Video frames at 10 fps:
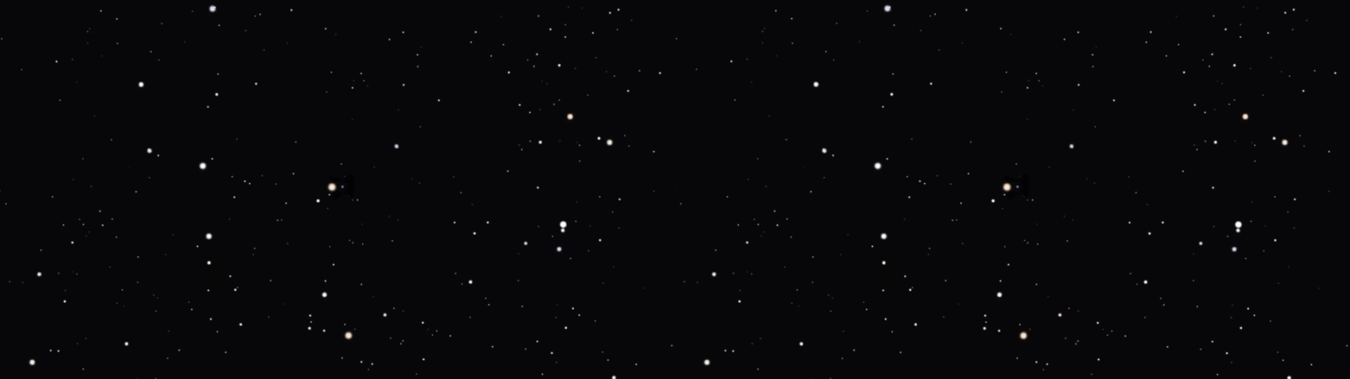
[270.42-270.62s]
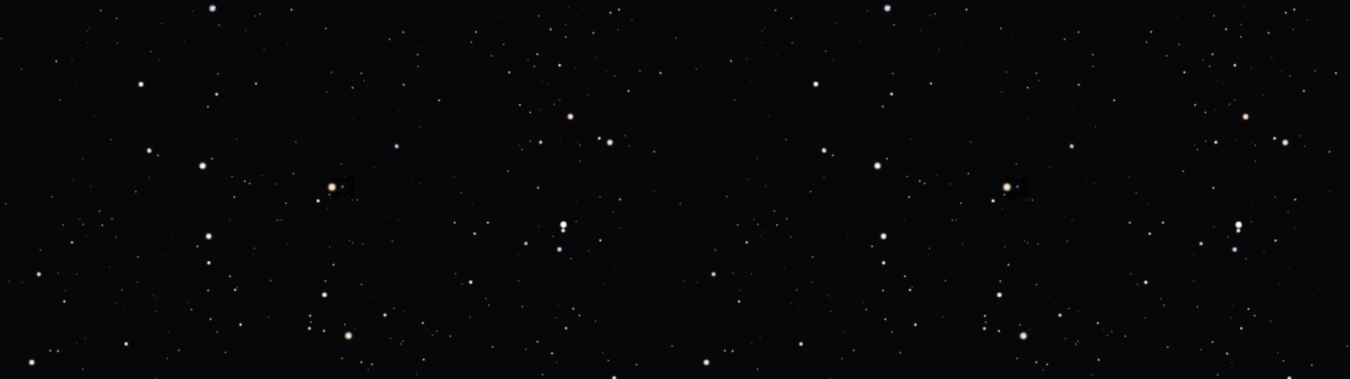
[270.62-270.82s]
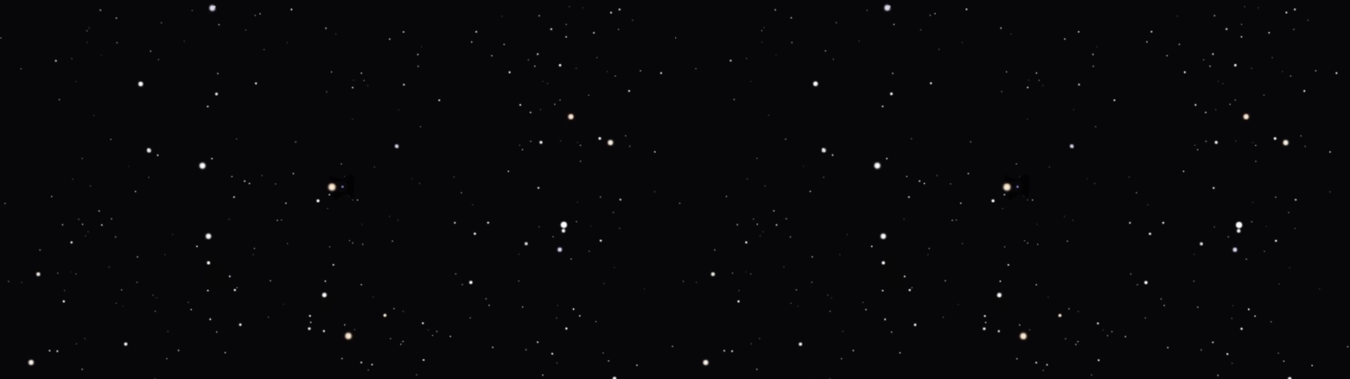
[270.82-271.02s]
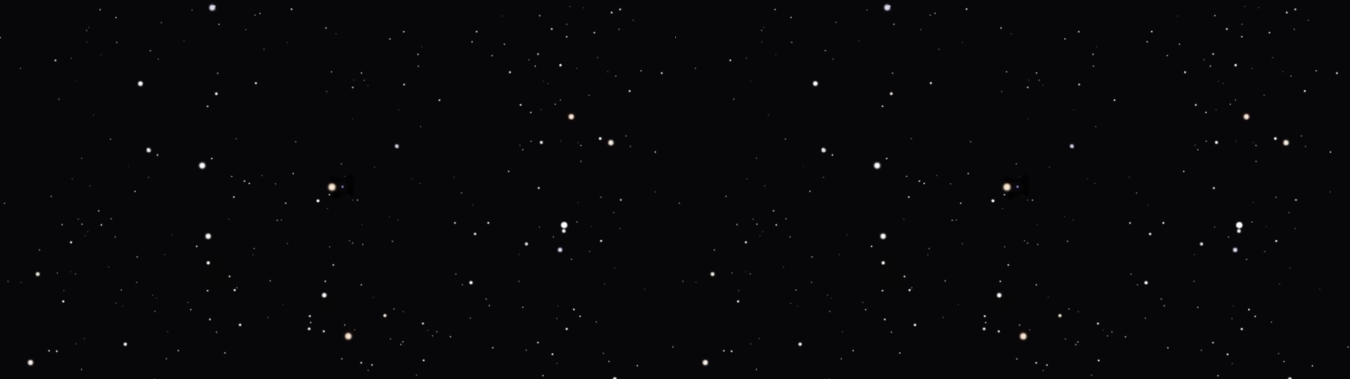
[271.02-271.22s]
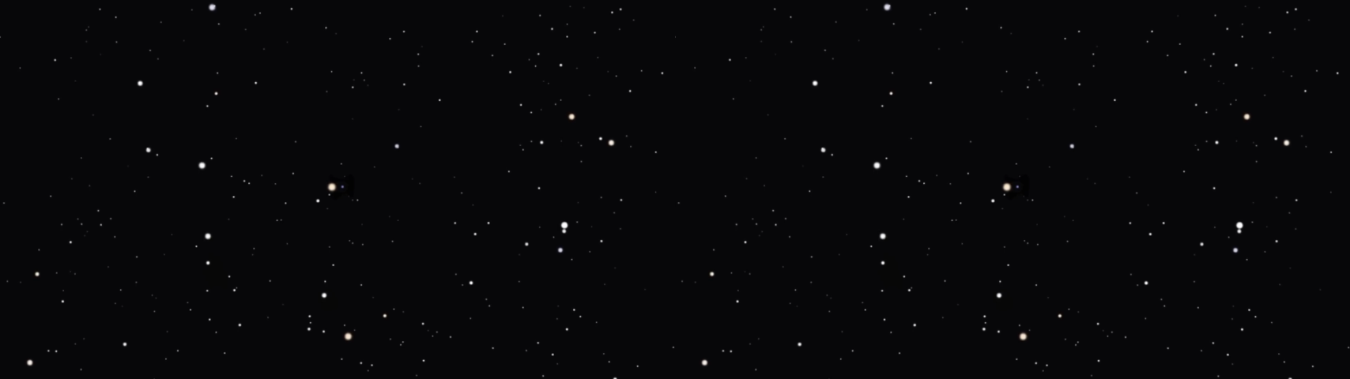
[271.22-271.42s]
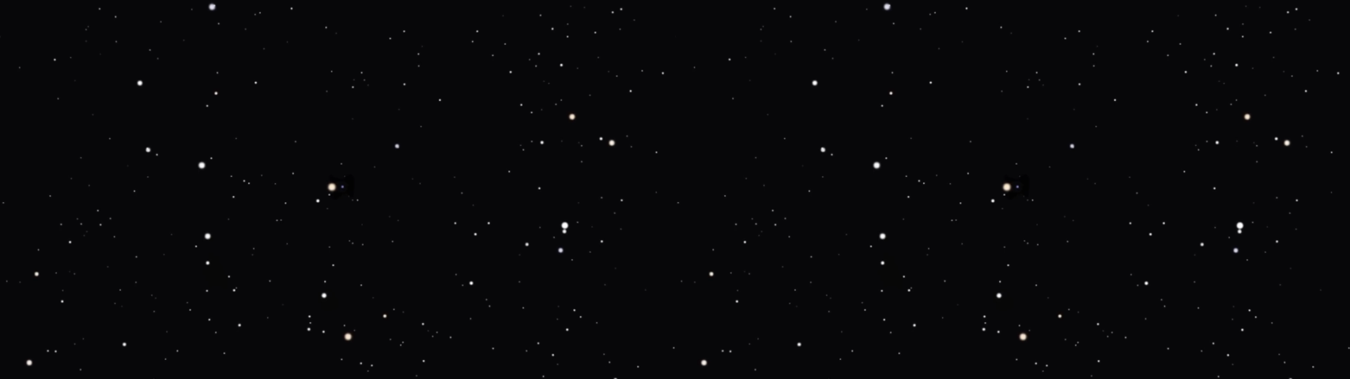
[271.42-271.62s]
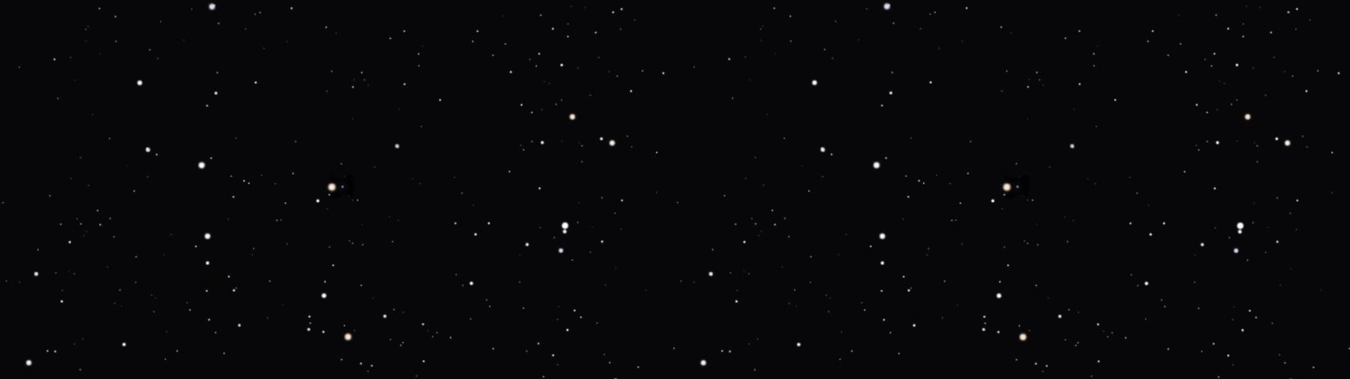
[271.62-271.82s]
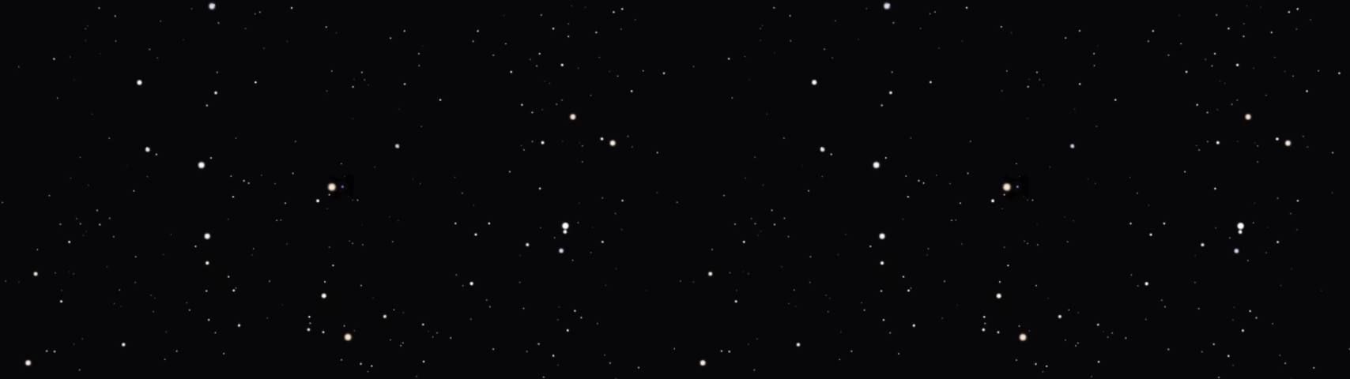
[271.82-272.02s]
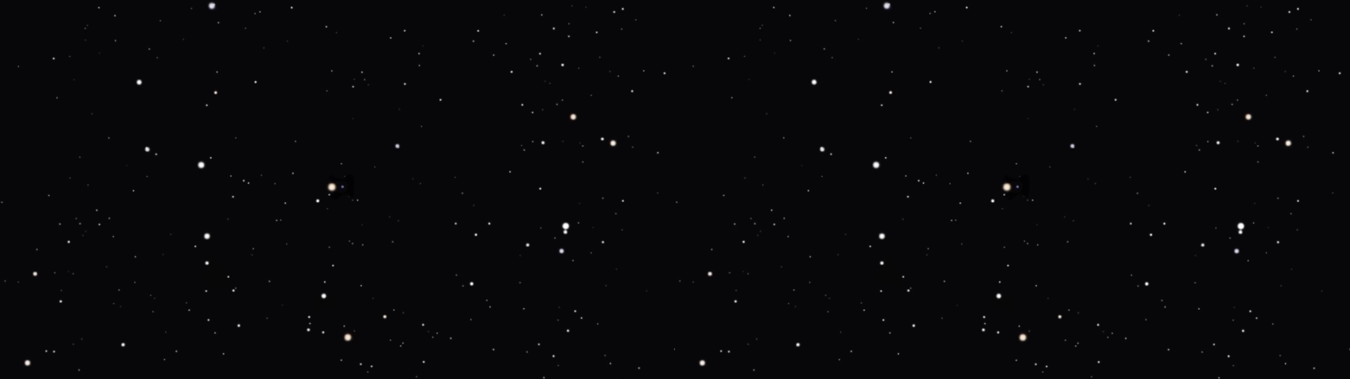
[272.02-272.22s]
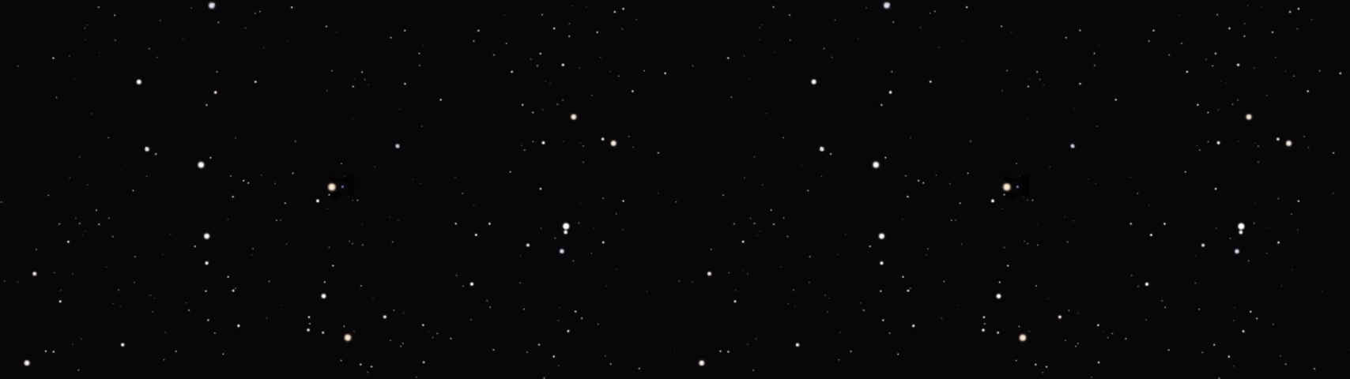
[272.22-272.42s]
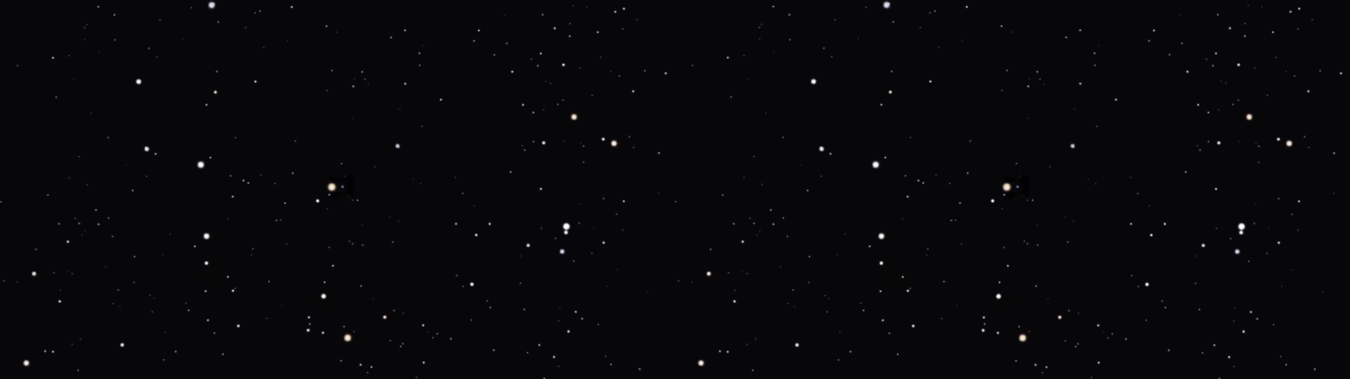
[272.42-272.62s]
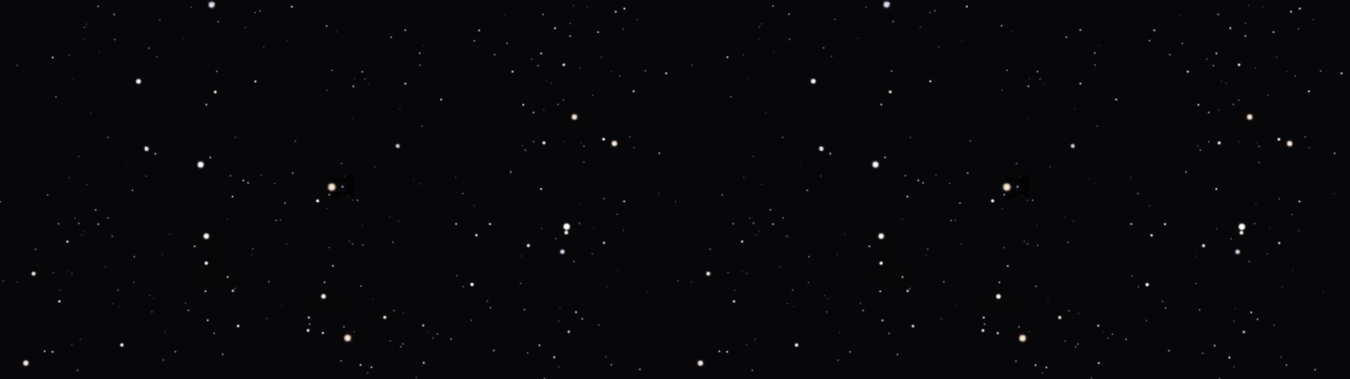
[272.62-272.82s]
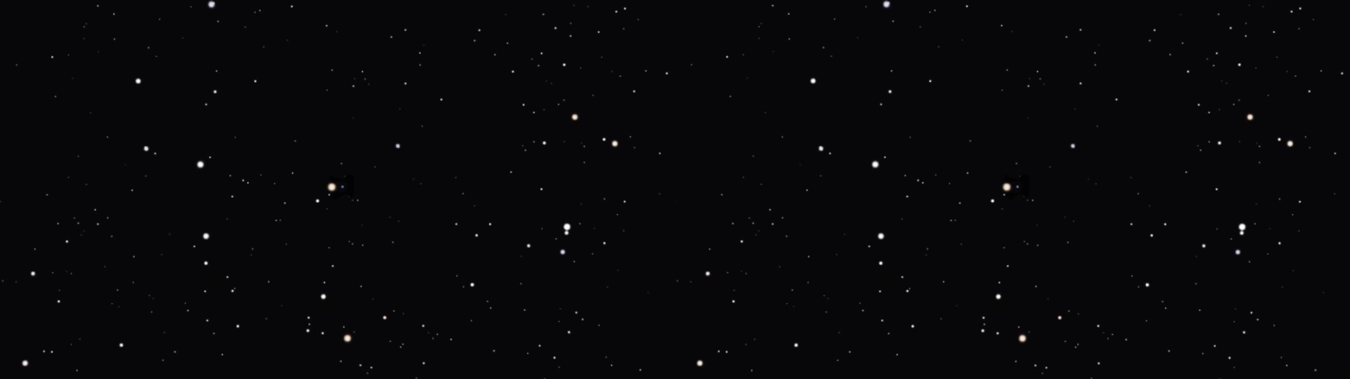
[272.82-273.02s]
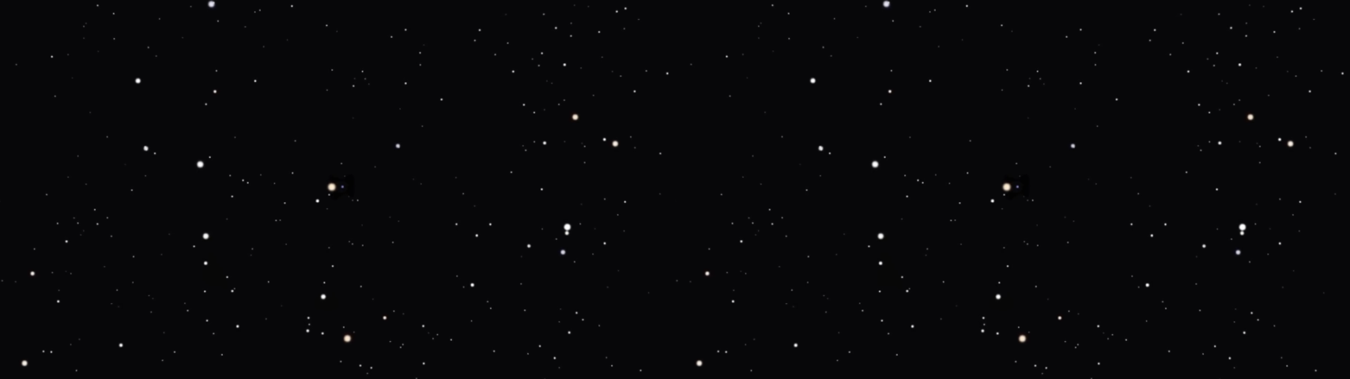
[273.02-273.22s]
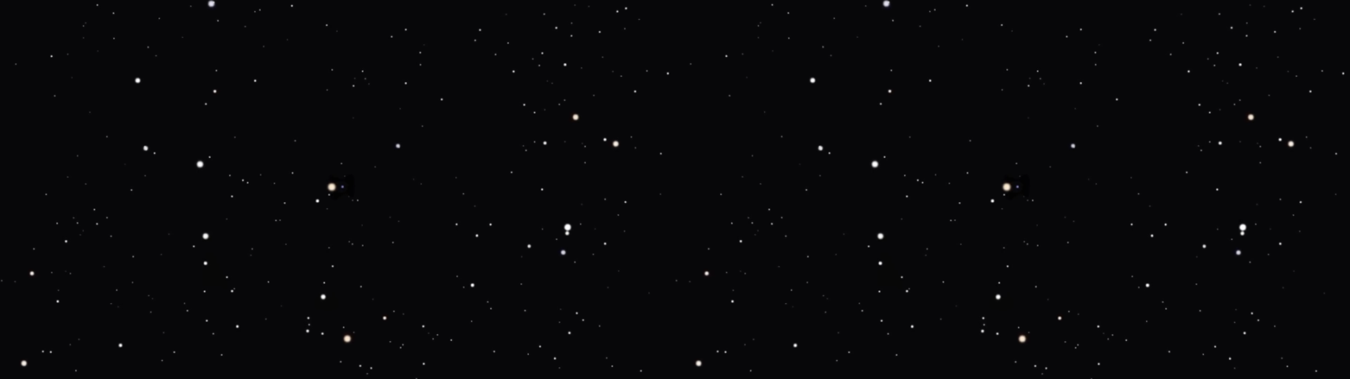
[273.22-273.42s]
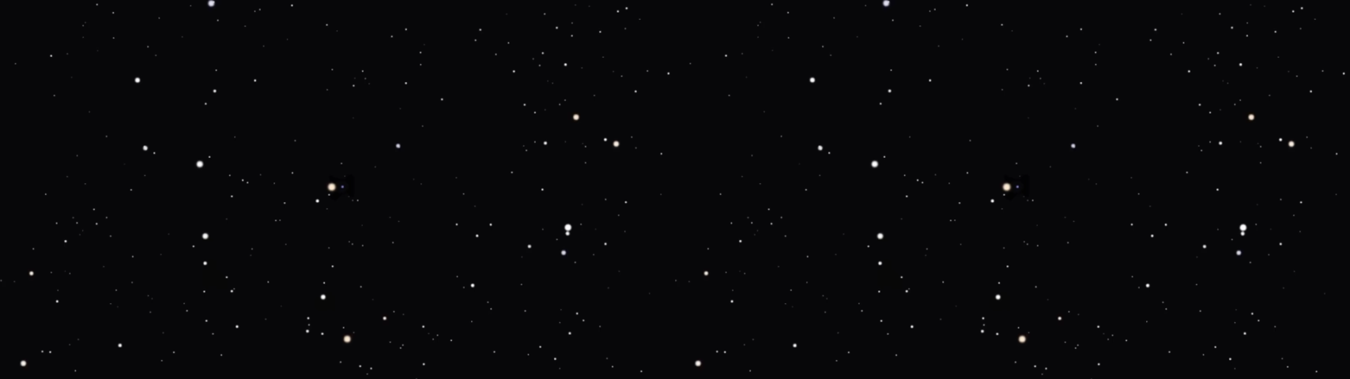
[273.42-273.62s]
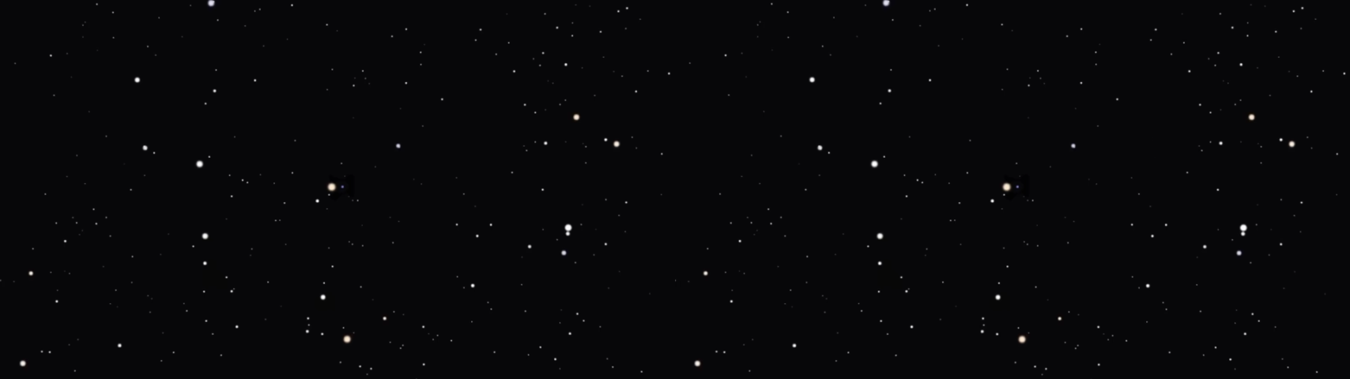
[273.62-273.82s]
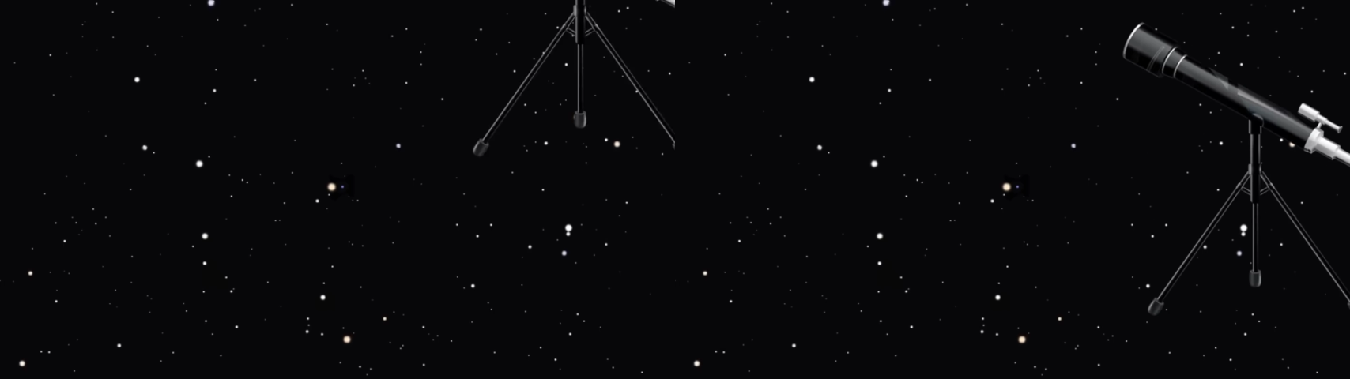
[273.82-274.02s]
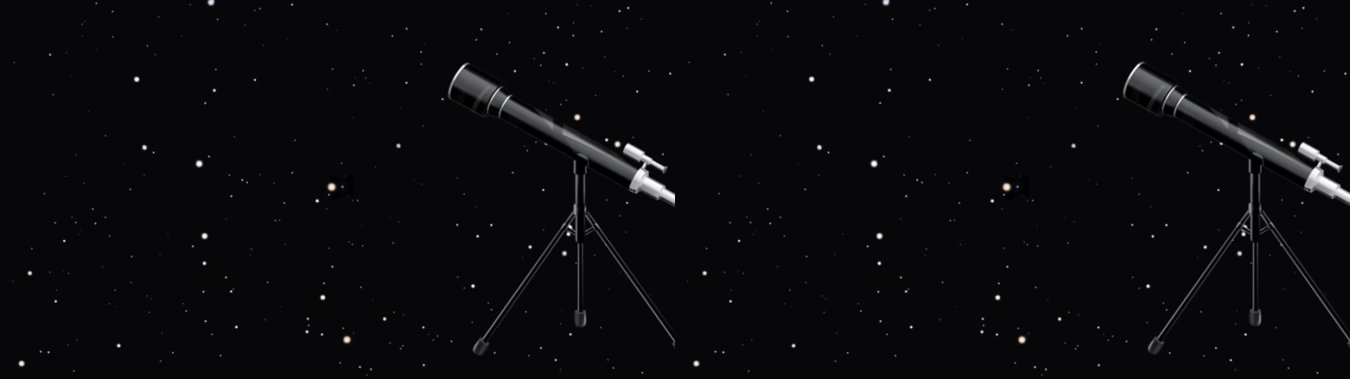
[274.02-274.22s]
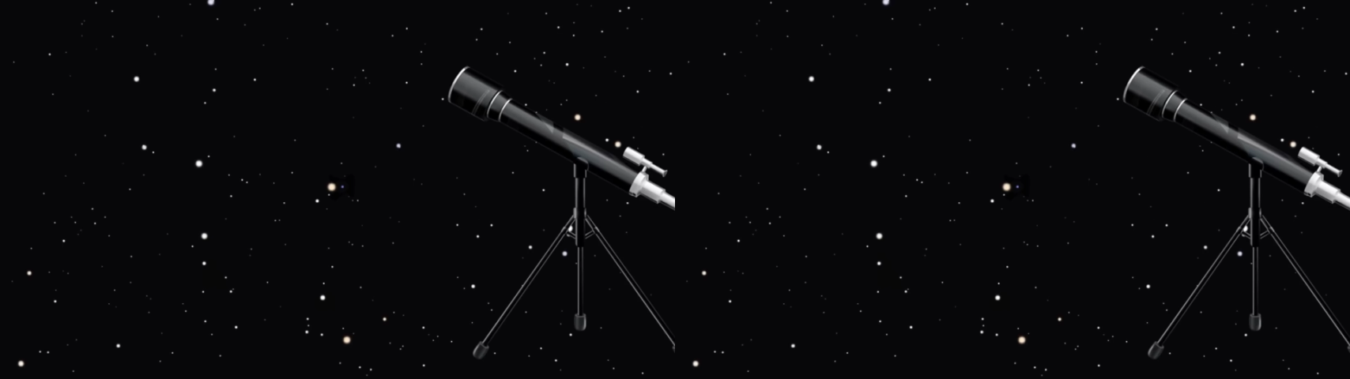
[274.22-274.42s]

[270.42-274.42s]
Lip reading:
No face is visible, so there are no lips to read.